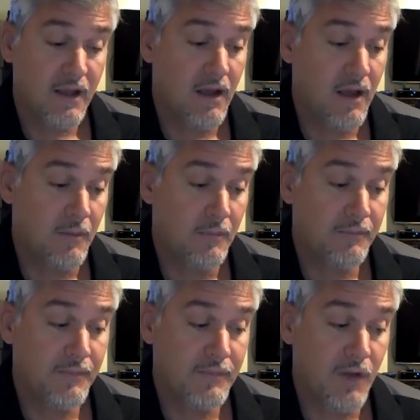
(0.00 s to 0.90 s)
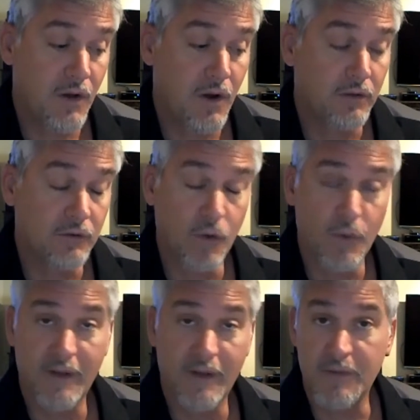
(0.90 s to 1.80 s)
are
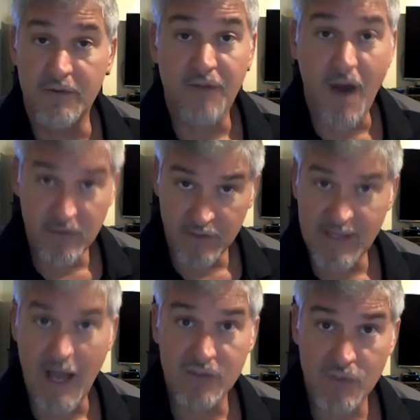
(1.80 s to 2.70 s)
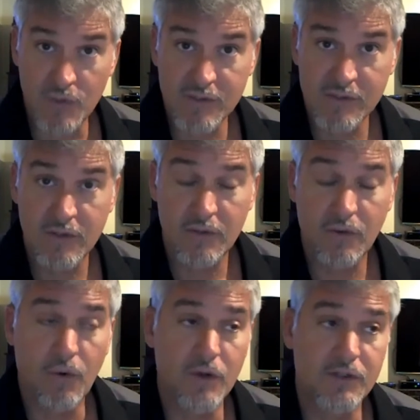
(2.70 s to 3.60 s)
growing up in fatherless households
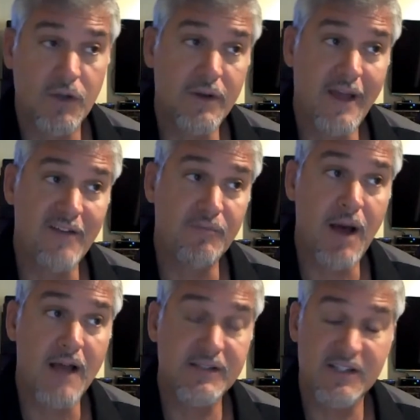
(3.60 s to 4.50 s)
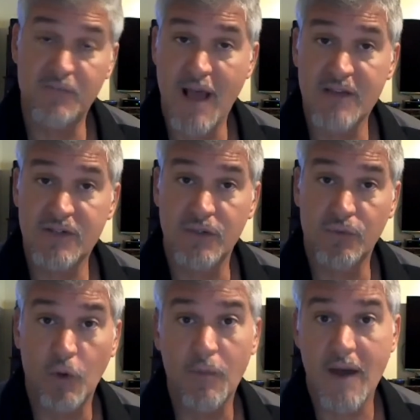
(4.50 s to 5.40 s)
or don't have positive masculine
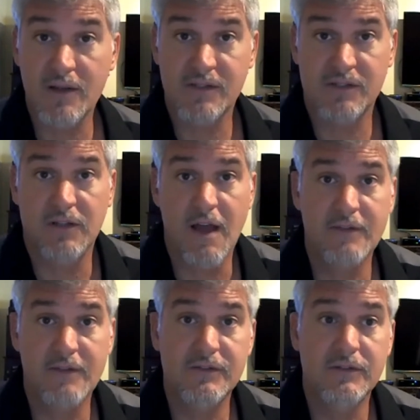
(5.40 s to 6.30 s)
role models in their lives.